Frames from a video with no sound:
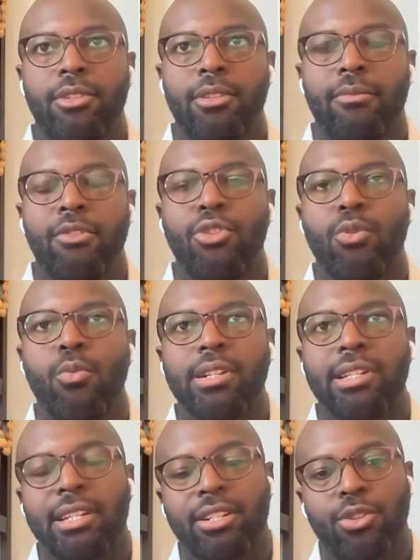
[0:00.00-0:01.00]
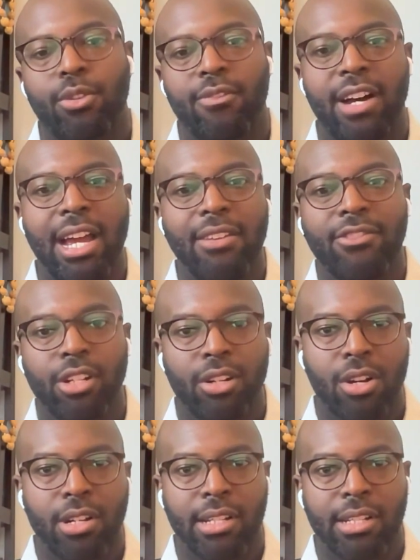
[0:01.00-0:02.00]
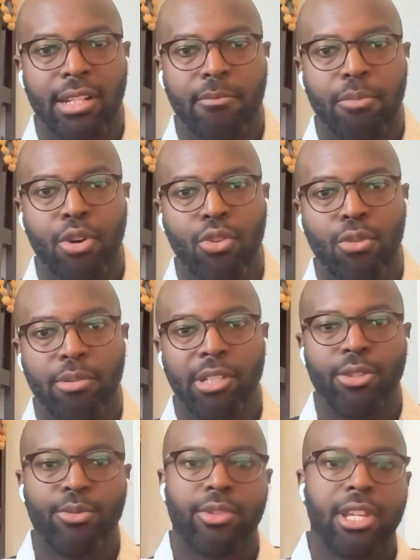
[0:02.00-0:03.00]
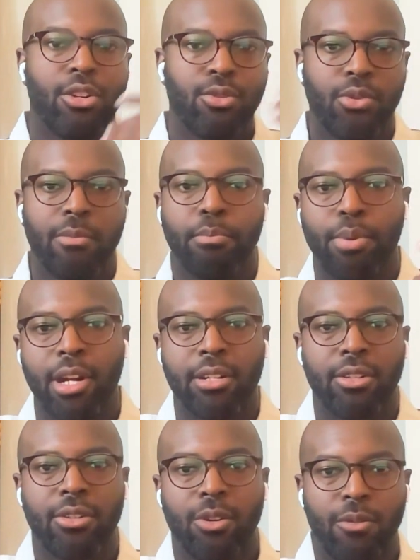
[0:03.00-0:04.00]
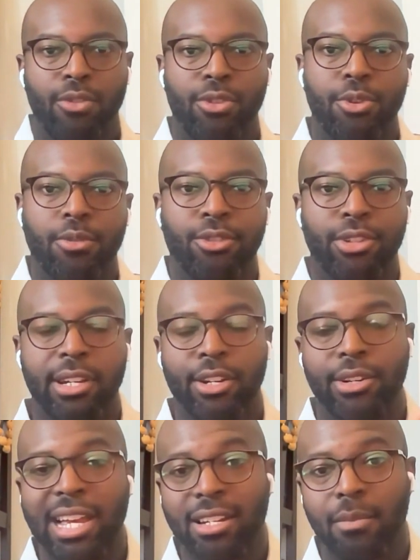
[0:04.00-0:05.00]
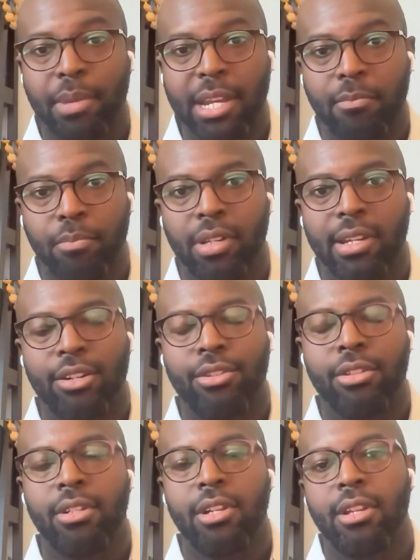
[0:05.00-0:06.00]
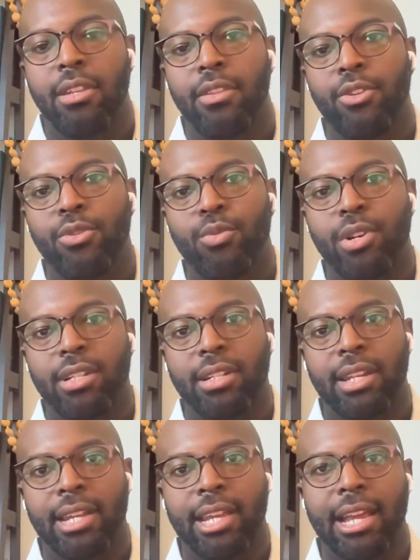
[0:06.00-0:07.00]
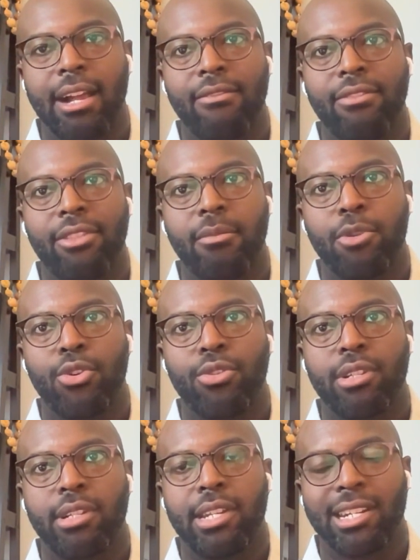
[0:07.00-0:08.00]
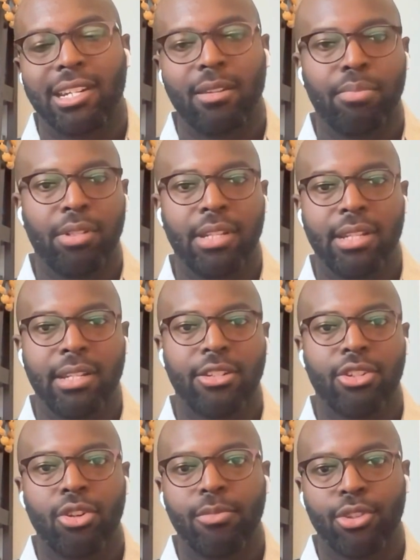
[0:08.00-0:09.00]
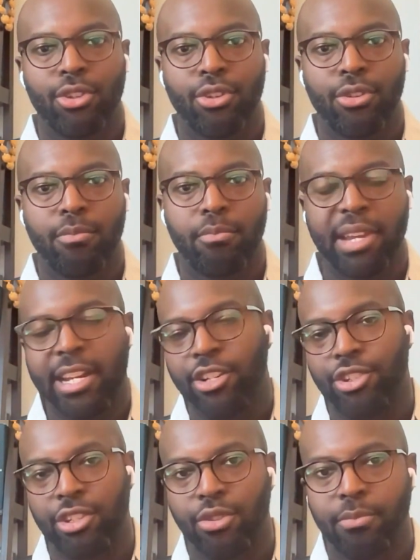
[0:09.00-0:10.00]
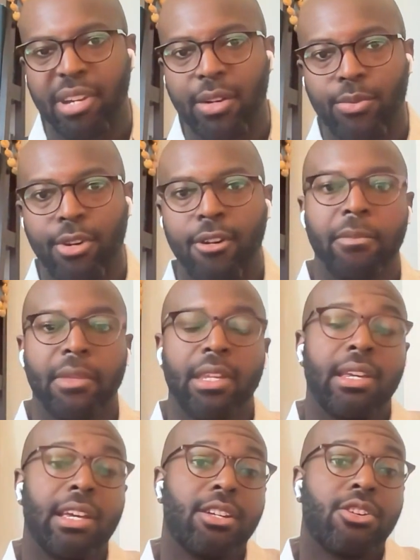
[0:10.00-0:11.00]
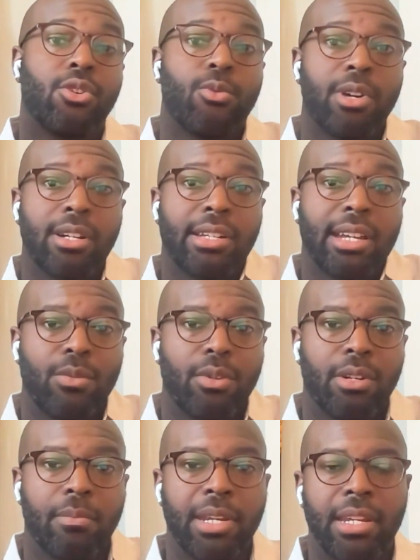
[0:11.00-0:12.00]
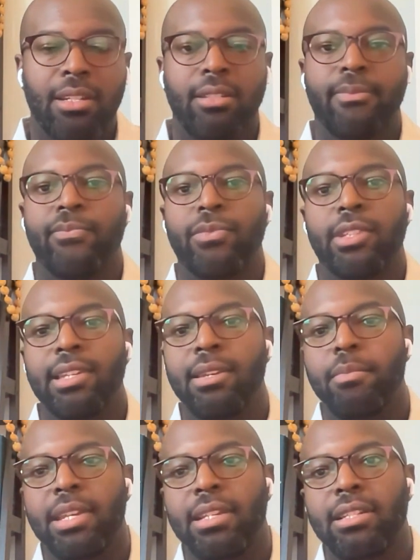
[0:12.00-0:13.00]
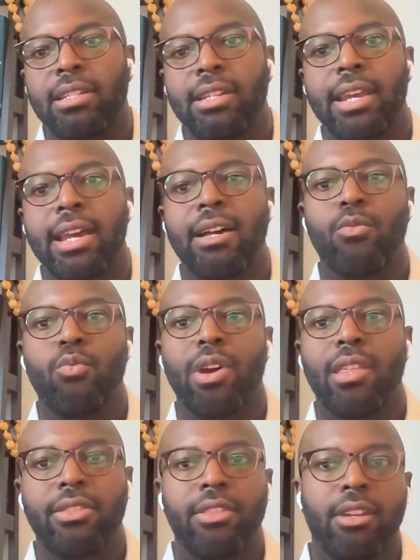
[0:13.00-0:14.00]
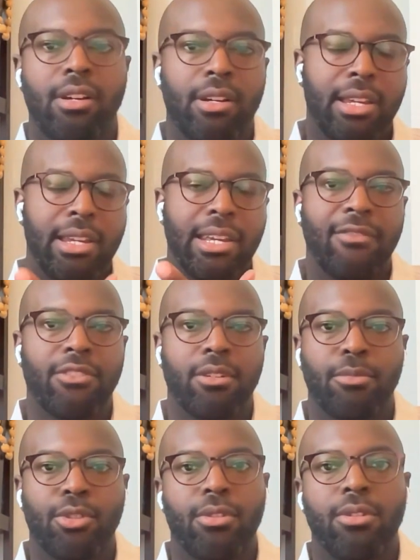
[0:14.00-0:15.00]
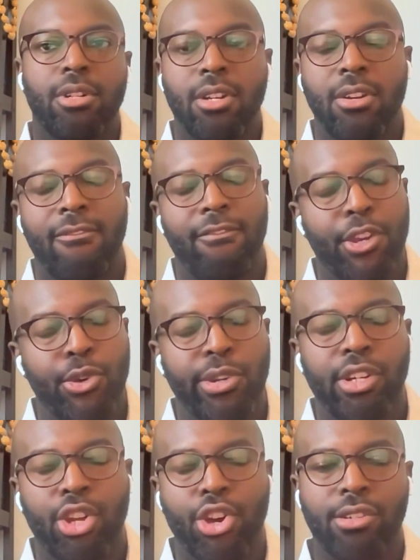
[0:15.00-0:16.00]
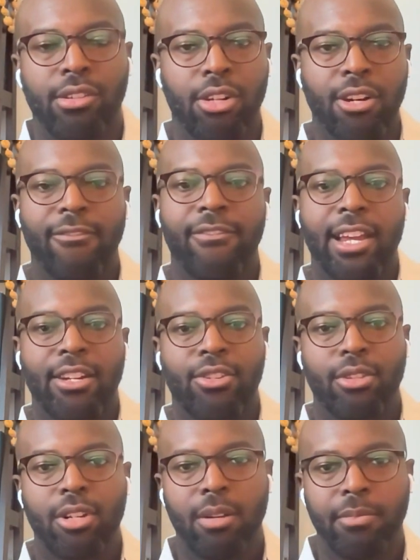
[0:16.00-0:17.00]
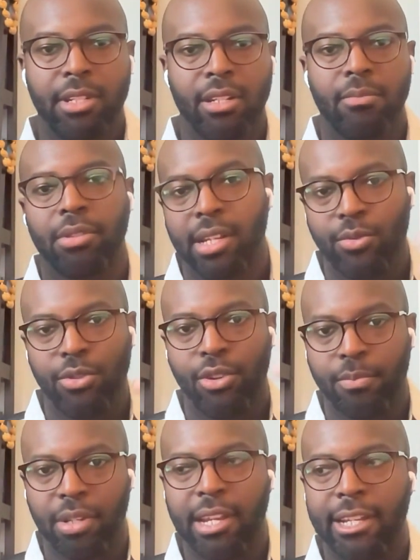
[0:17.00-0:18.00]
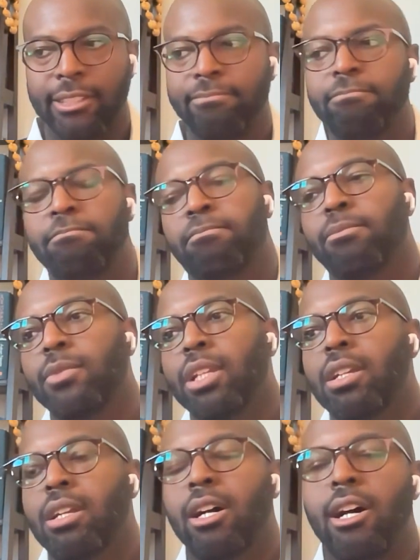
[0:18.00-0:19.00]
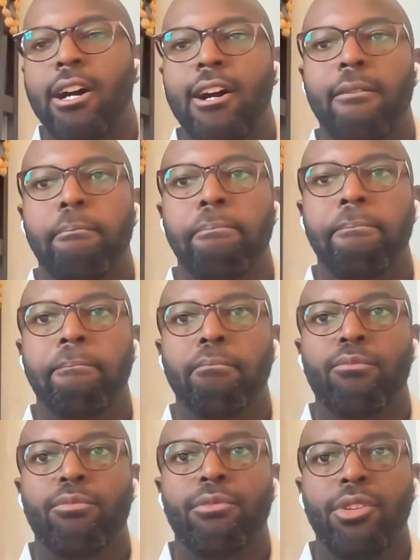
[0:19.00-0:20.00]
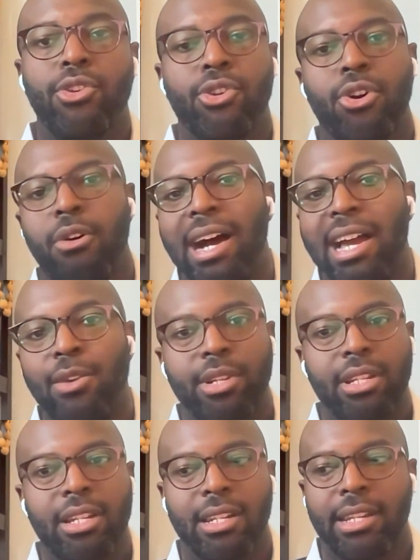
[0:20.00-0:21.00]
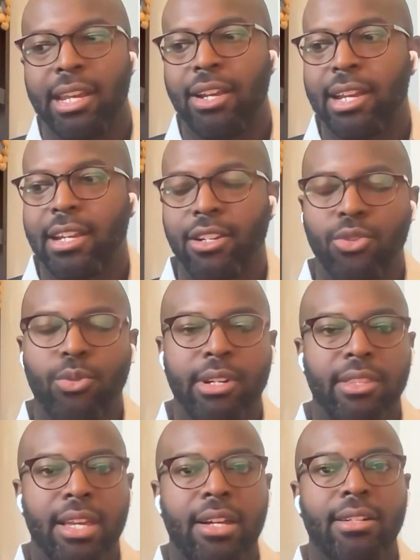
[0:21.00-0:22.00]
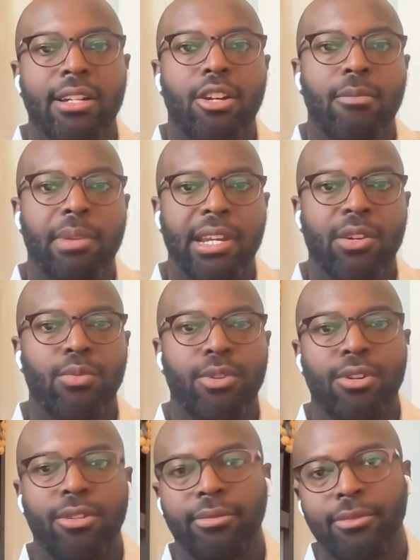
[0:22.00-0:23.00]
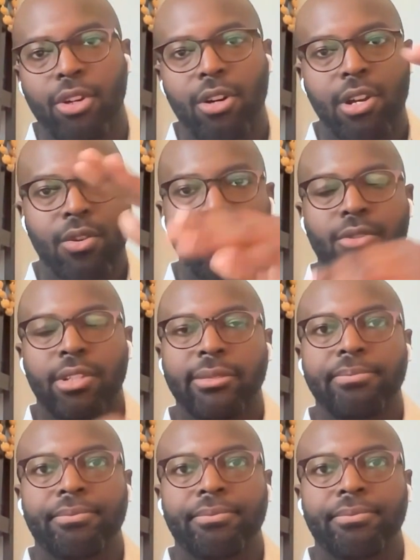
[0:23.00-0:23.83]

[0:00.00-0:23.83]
the ones that survived the longest as poker players without going bust over and over again are not the best players, they're the ones that have the most discipline in terms of the managing their bankroll. And so, what does that really mean? It means that when the inevitable very large luck factor comes into play when you're playing, um, you know, I would sit down at a twenty thousand dollar bankroll ongoing,